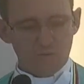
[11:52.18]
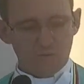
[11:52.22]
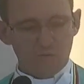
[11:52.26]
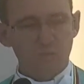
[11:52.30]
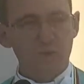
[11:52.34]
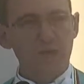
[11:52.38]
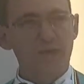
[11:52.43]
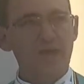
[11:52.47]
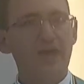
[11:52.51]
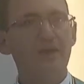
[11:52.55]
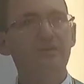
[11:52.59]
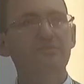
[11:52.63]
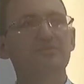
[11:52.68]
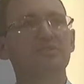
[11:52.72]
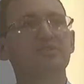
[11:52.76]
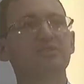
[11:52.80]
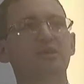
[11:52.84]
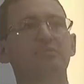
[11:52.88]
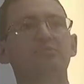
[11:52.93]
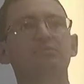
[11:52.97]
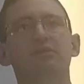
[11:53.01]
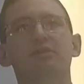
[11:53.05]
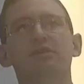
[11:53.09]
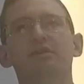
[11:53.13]
We have
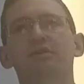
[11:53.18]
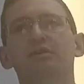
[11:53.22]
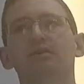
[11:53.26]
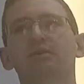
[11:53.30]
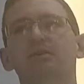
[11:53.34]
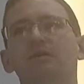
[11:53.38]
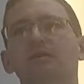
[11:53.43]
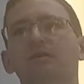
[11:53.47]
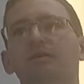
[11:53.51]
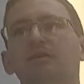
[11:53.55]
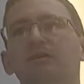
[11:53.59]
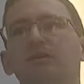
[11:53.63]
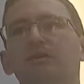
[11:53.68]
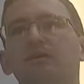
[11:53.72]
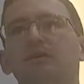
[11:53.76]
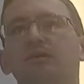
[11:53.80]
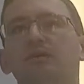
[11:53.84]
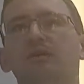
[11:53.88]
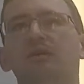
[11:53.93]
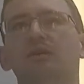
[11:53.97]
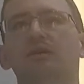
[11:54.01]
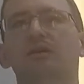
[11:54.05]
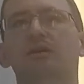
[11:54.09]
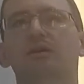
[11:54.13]
something
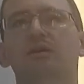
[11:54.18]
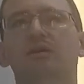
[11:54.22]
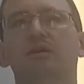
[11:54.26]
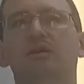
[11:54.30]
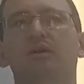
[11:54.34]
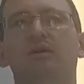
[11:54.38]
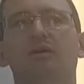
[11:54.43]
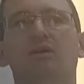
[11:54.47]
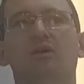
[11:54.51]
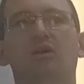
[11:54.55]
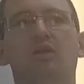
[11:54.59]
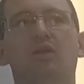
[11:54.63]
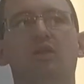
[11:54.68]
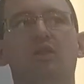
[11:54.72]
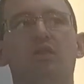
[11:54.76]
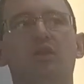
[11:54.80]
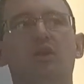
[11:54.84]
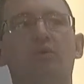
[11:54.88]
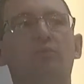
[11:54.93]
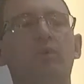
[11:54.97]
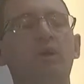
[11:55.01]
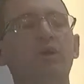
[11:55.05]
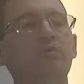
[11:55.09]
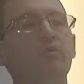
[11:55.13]

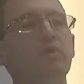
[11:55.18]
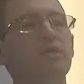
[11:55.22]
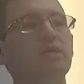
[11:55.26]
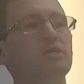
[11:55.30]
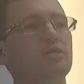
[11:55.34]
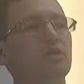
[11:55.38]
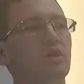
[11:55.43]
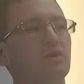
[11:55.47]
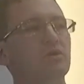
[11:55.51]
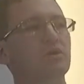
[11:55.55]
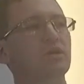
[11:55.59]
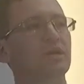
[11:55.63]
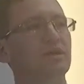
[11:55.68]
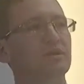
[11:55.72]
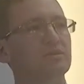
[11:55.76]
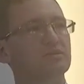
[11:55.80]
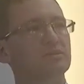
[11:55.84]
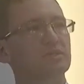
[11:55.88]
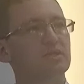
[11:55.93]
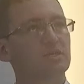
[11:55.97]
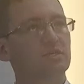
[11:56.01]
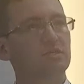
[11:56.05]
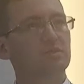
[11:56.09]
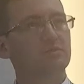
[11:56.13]
that when we yoke
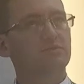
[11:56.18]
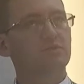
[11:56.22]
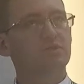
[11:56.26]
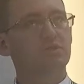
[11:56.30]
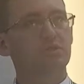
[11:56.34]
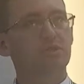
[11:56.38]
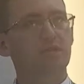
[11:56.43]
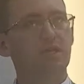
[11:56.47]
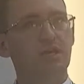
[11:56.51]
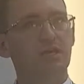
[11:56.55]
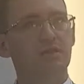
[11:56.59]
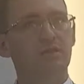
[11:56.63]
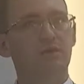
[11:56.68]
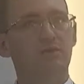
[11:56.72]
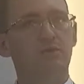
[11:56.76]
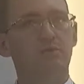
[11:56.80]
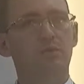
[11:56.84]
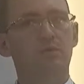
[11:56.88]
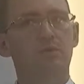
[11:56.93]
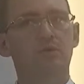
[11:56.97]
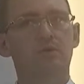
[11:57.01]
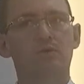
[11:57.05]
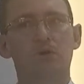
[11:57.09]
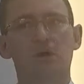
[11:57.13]
ourselves together
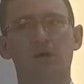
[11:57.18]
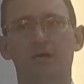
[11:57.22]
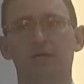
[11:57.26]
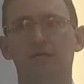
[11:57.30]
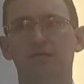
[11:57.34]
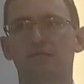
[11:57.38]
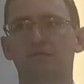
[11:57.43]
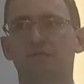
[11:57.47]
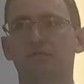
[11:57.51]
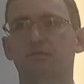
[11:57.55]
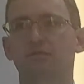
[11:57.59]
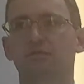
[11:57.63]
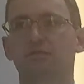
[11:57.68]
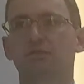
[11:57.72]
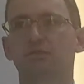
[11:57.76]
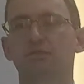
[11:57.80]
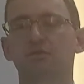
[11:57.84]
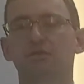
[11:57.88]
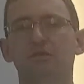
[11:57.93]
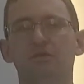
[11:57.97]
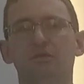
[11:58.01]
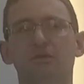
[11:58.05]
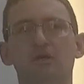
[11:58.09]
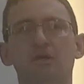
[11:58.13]
with Christ,
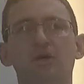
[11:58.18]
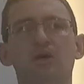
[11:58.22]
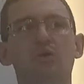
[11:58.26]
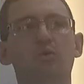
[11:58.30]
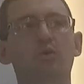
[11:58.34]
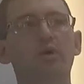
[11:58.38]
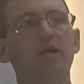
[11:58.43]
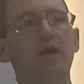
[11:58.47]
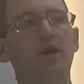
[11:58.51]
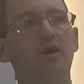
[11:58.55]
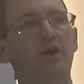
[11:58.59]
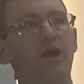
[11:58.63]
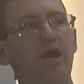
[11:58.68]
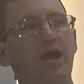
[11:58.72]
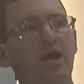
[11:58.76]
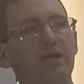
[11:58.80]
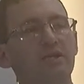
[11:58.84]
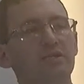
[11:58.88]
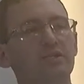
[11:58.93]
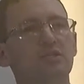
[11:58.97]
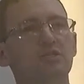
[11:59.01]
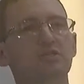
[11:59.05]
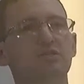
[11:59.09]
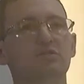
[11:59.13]
when our
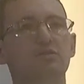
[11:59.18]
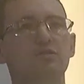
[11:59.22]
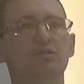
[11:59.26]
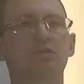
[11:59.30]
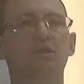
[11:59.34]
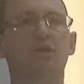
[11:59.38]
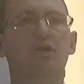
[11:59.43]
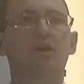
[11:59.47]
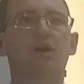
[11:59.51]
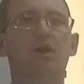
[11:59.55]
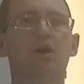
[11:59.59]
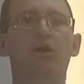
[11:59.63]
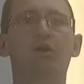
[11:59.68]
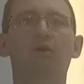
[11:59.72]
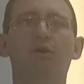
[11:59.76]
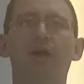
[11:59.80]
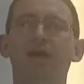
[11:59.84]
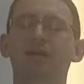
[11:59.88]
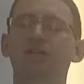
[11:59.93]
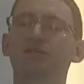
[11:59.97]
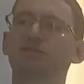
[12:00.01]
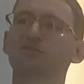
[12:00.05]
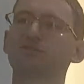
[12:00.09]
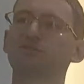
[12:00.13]
actions are
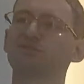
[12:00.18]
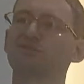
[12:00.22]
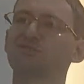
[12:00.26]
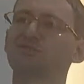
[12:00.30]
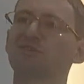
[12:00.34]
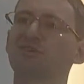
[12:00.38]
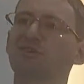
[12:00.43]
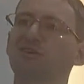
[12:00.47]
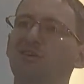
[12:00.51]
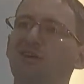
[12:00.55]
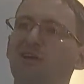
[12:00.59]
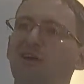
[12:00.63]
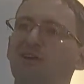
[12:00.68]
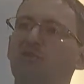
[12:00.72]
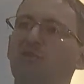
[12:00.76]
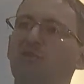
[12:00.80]
actions like